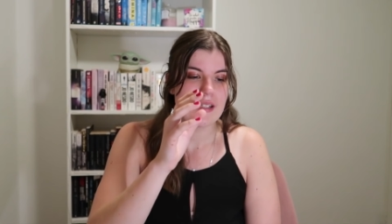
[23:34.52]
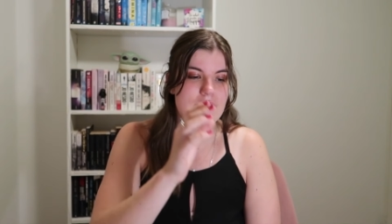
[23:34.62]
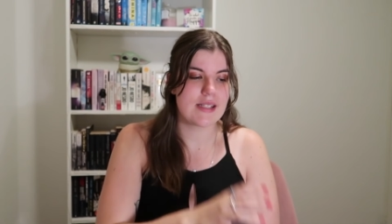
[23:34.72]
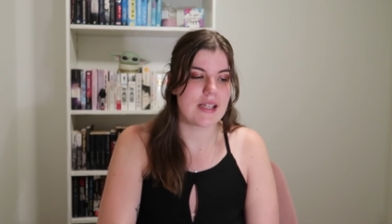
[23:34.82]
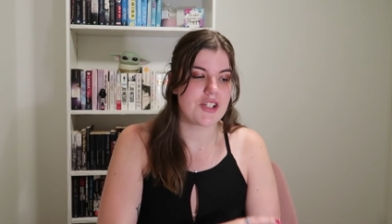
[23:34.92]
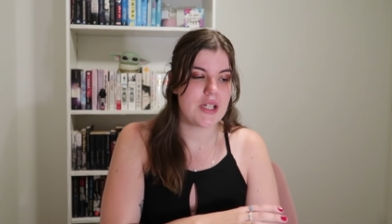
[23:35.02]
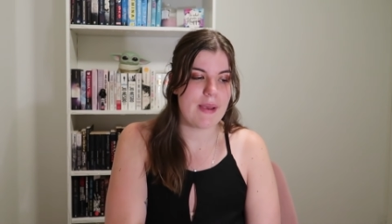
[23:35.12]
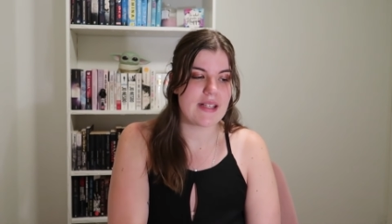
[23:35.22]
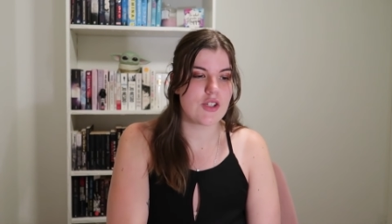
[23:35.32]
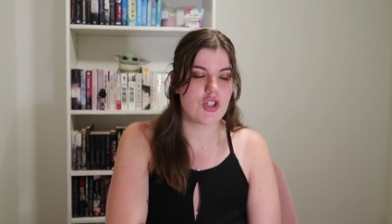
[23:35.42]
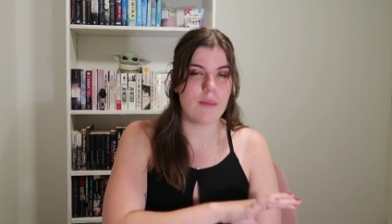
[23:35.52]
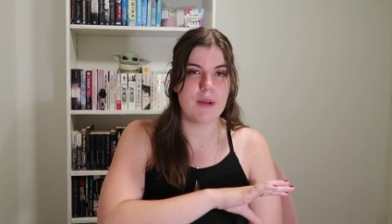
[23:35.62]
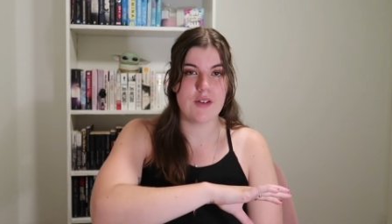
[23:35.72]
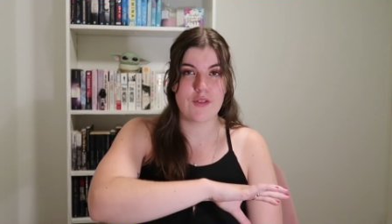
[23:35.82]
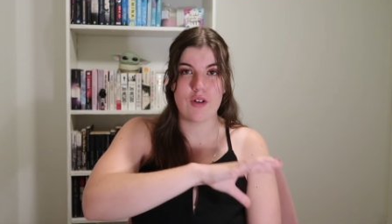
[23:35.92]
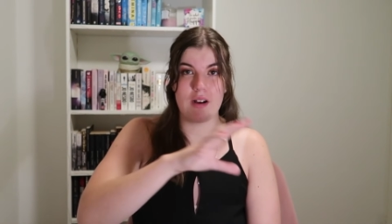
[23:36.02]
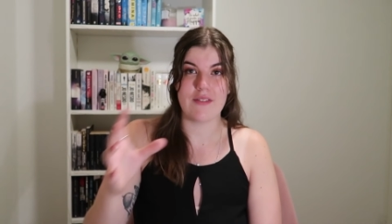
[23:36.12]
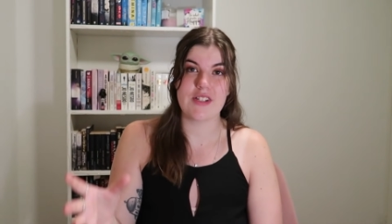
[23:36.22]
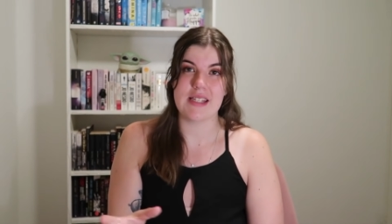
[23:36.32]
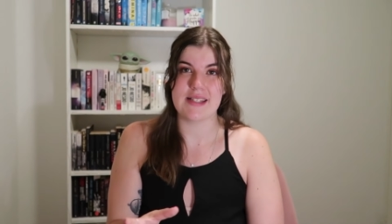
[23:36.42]
does such an amazing job of
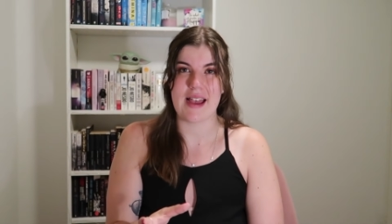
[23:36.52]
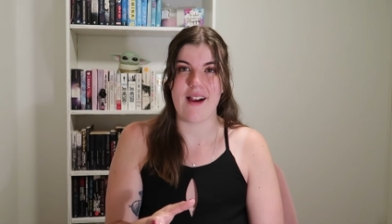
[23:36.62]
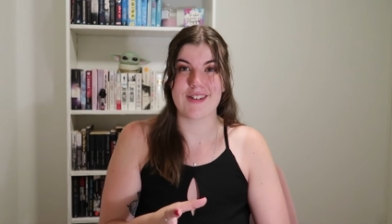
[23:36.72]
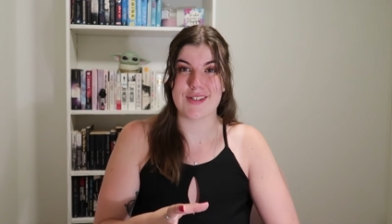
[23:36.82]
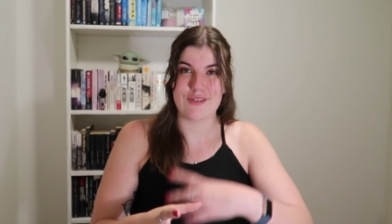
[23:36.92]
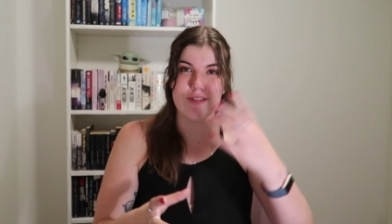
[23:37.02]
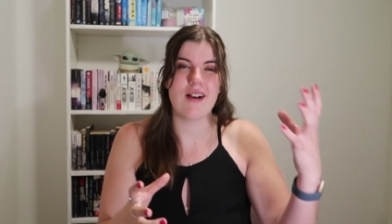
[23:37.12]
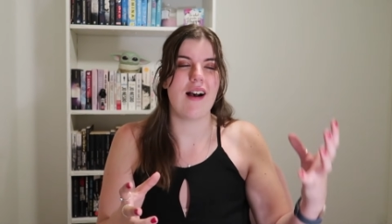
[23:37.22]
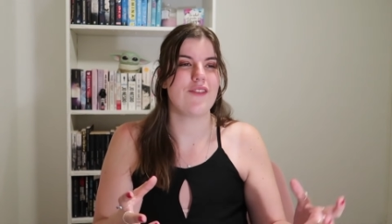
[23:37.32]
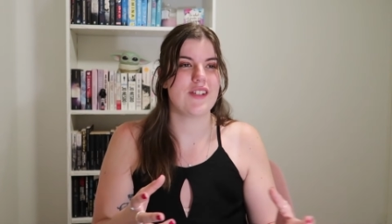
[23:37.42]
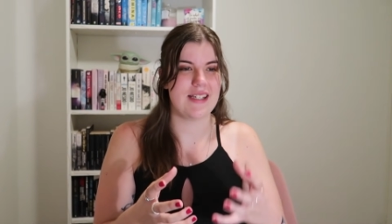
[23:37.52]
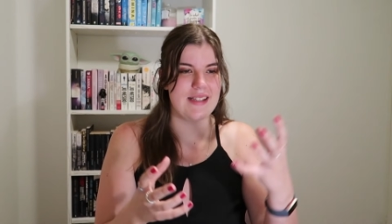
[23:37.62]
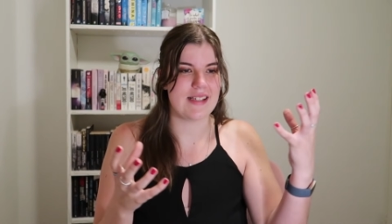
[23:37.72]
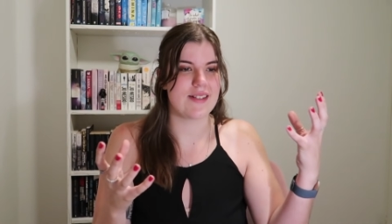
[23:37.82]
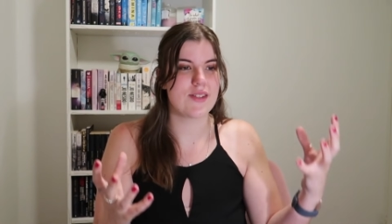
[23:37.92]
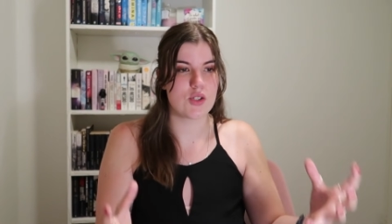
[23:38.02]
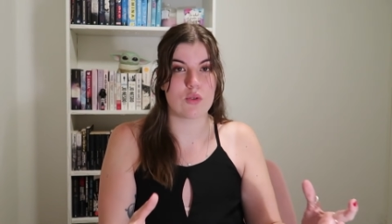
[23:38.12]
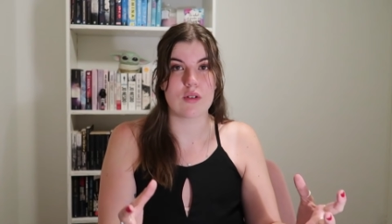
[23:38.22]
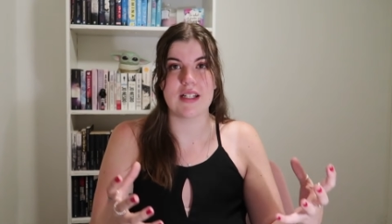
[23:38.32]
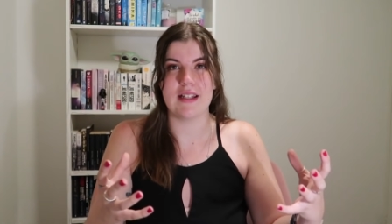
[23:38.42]
crafting these characters and crafting this
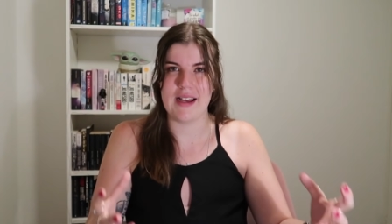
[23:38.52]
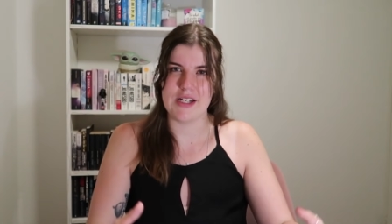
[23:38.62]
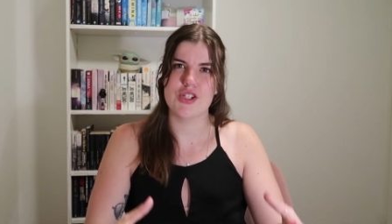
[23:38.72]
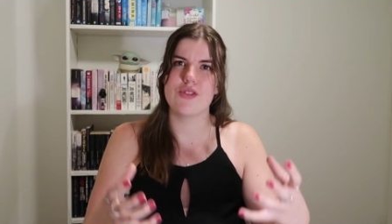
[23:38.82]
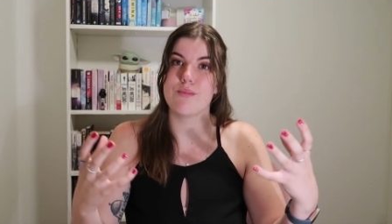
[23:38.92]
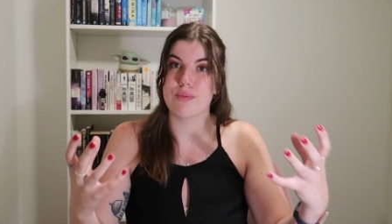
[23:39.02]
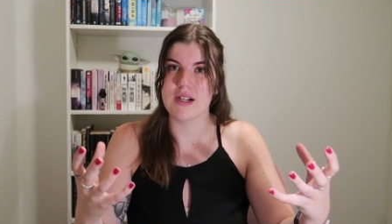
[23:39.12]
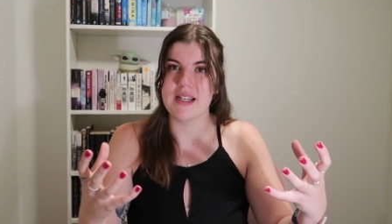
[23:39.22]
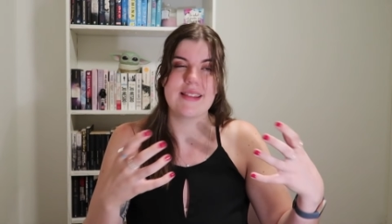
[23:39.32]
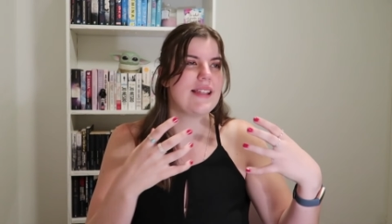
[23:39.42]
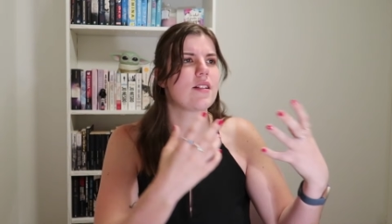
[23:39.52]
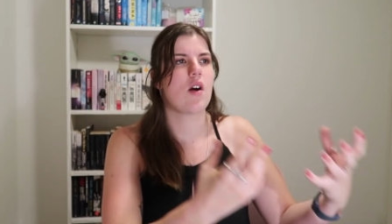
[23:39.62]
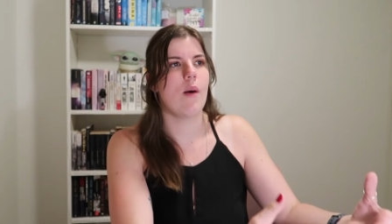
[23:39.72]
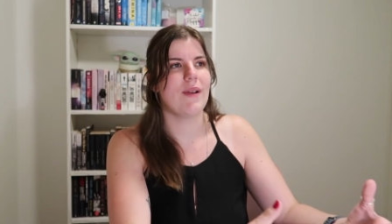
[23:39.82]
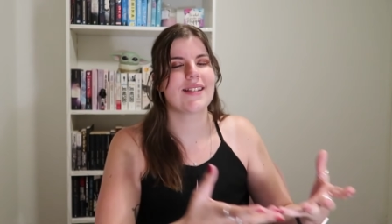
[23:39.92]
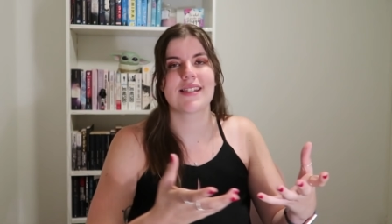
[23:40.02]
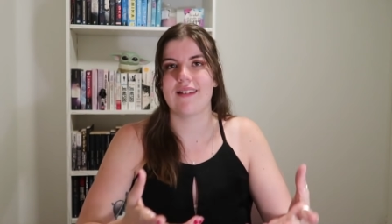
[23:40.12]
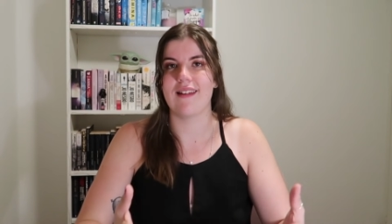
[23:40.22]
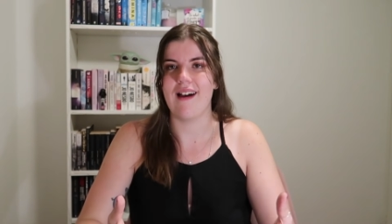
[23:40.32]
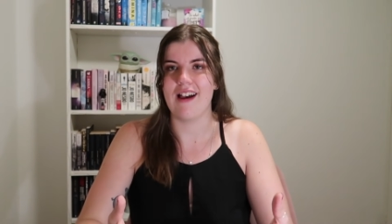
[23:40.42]
storyline to bring these comics to
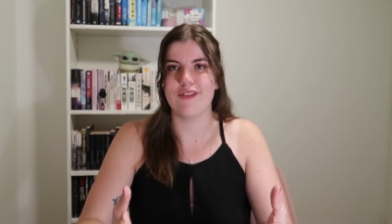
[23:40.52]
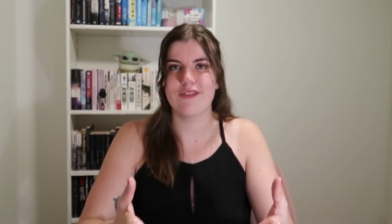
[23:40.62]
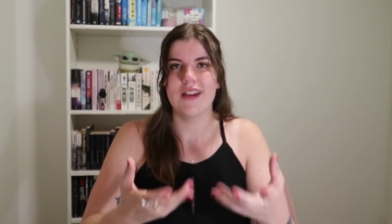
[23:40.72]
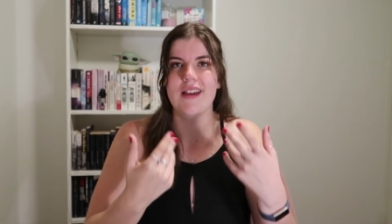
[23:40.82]
life.